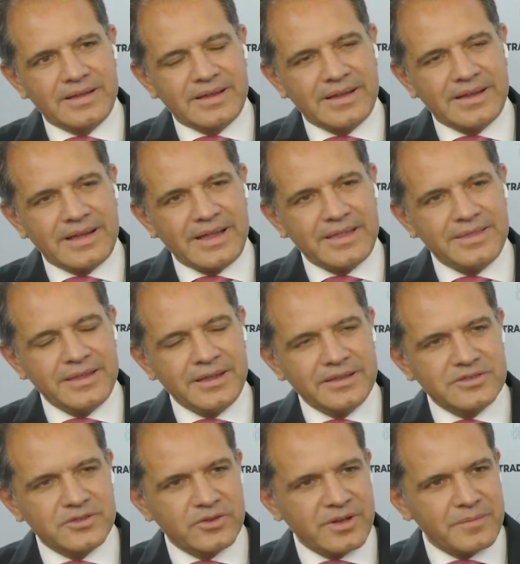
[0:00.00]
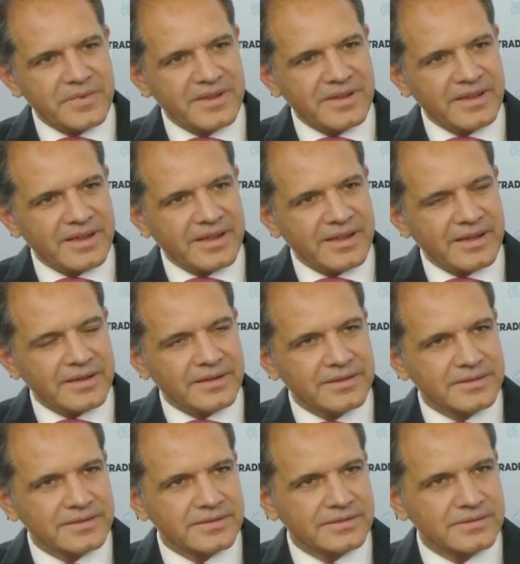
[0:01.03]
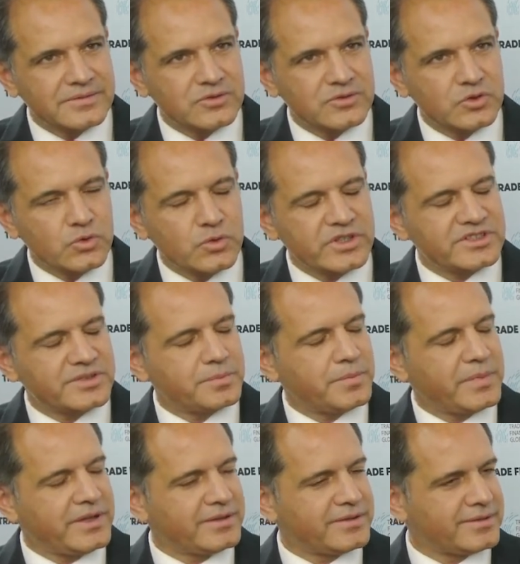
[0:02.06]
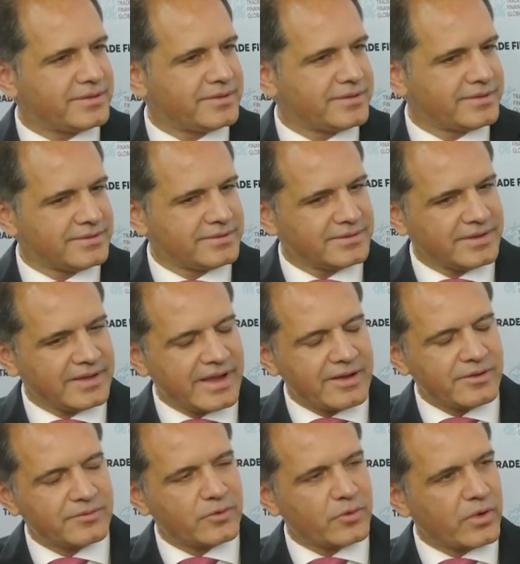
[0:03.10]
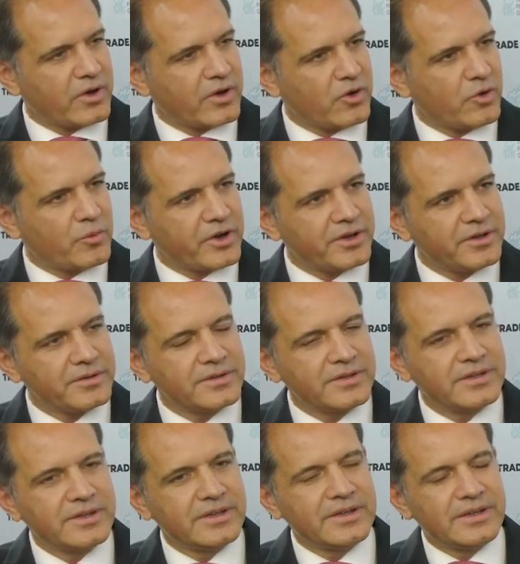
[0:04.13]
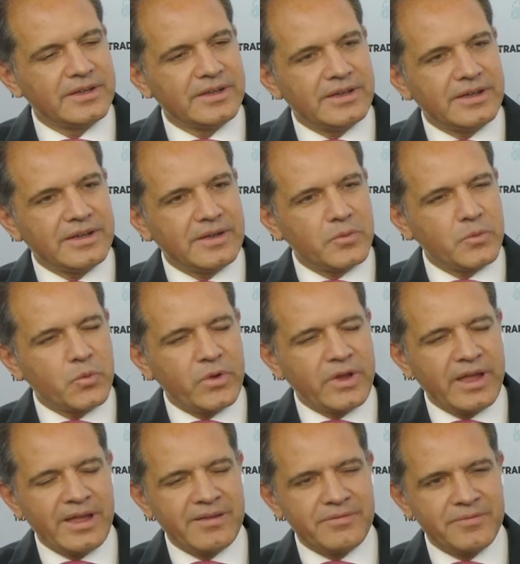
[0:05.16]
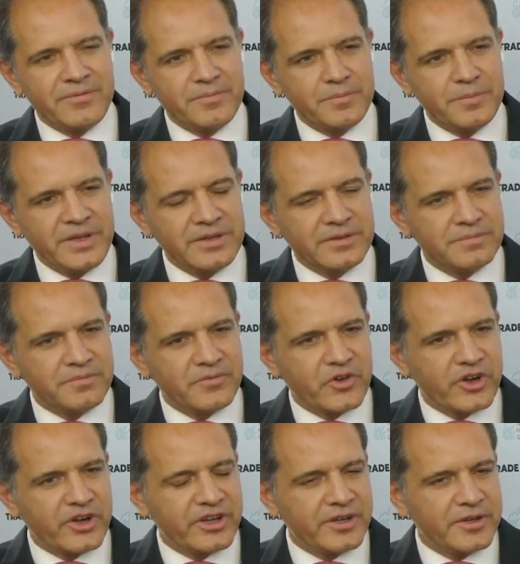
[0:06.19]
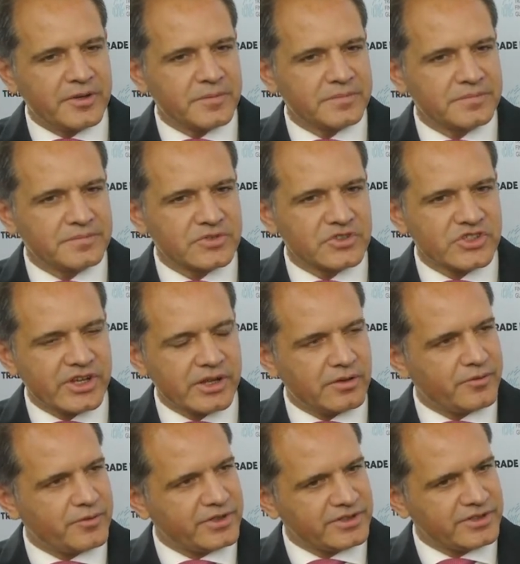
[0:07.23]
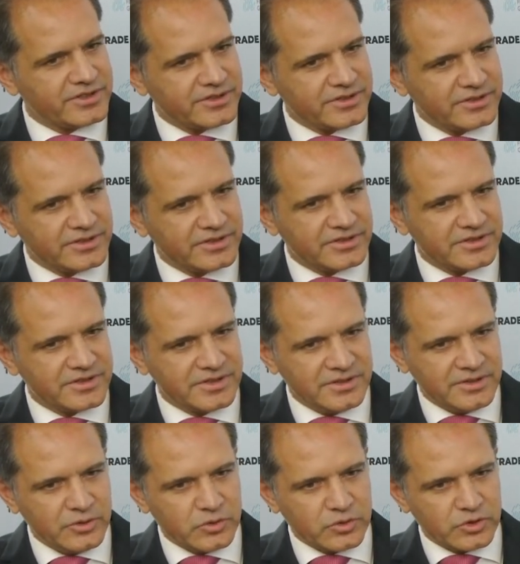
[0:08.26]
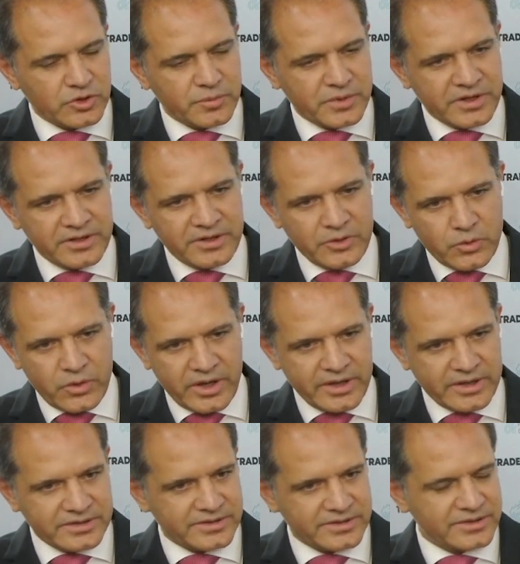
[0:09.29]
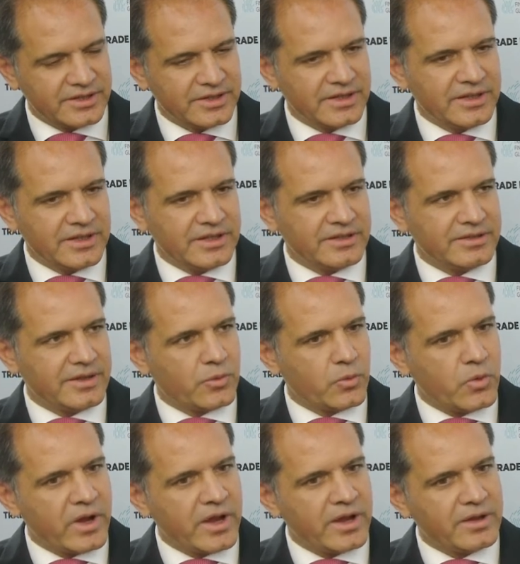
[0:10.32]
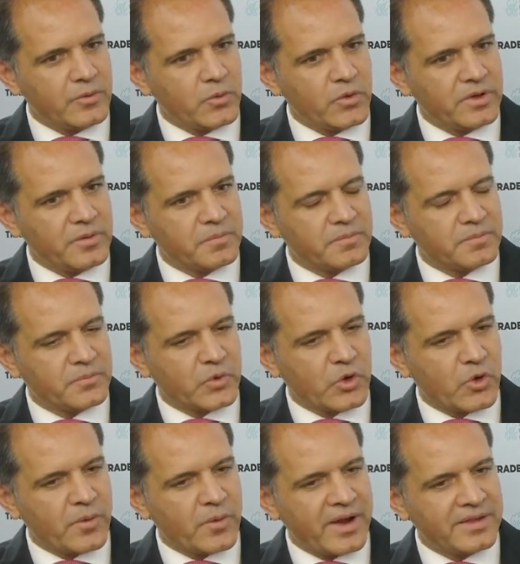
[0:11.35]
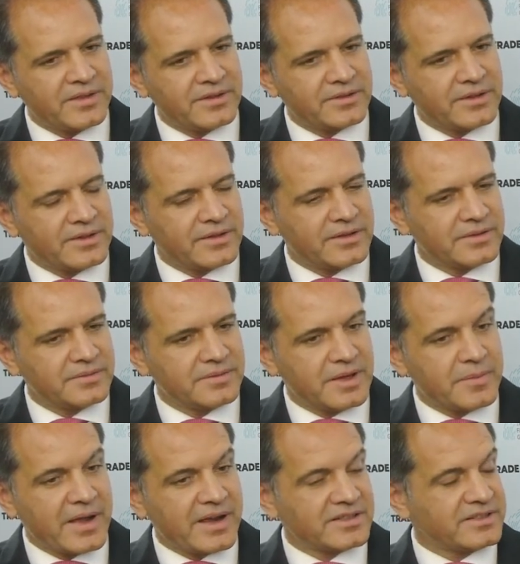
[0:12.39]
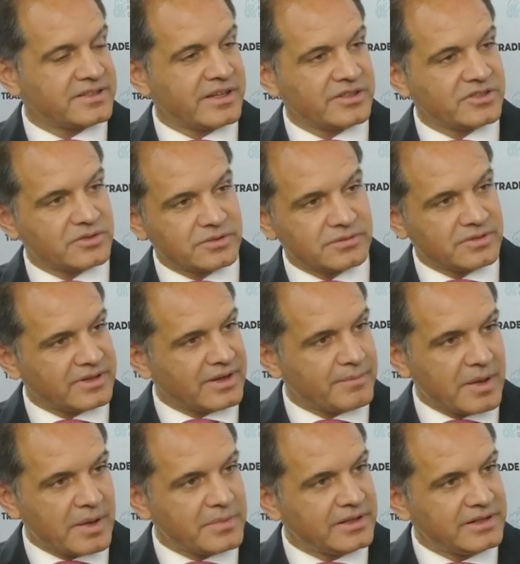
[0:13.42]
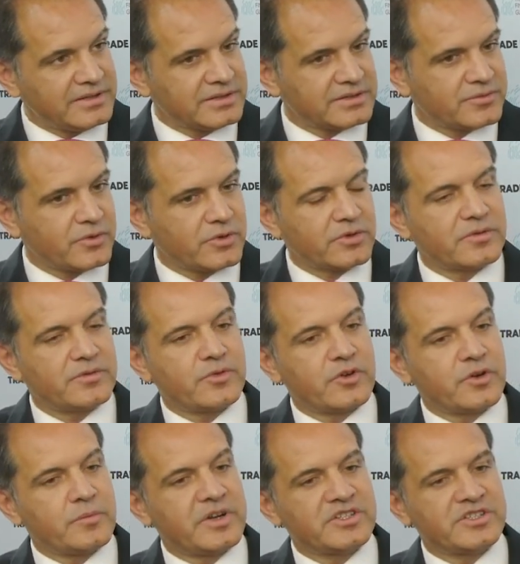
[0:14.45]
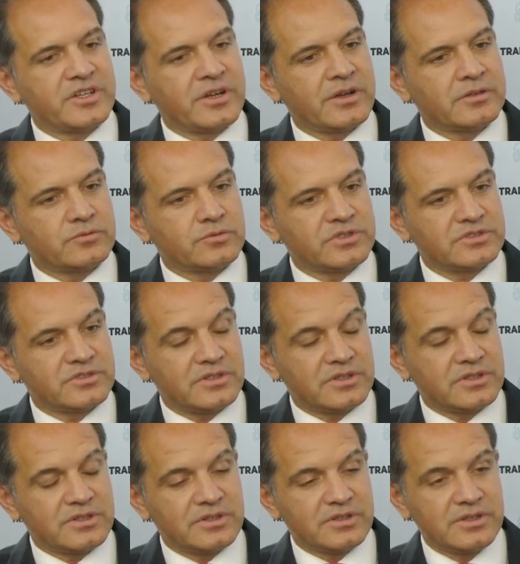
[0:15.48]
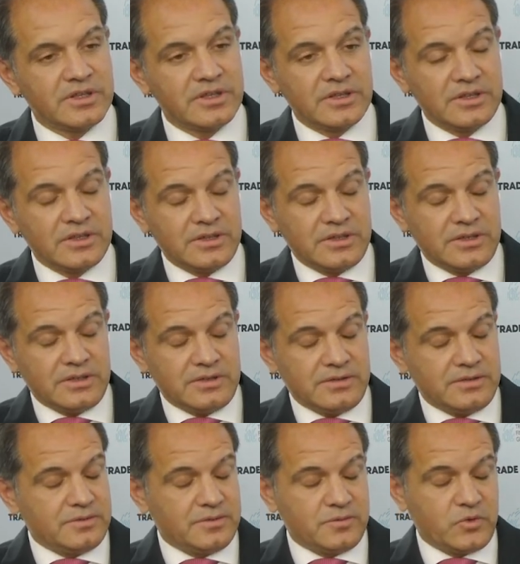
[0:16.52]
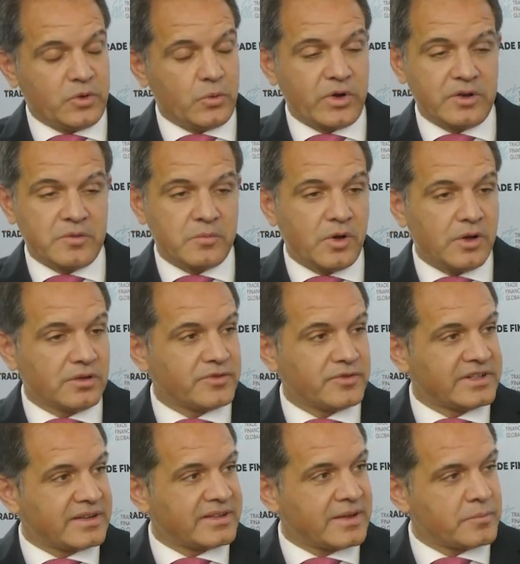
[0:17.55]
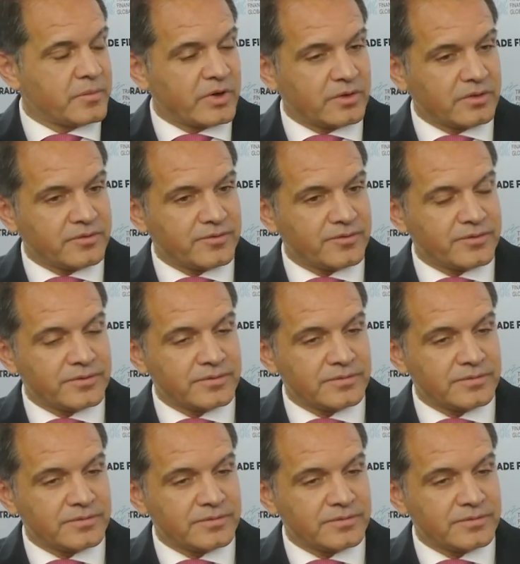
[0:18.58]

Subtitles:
I think it's going to be a two-speed kind of recovery. We have been very selfish in Europe and the US in the way we provided the vaccination capabilities for emerging countries. We were involved in a number of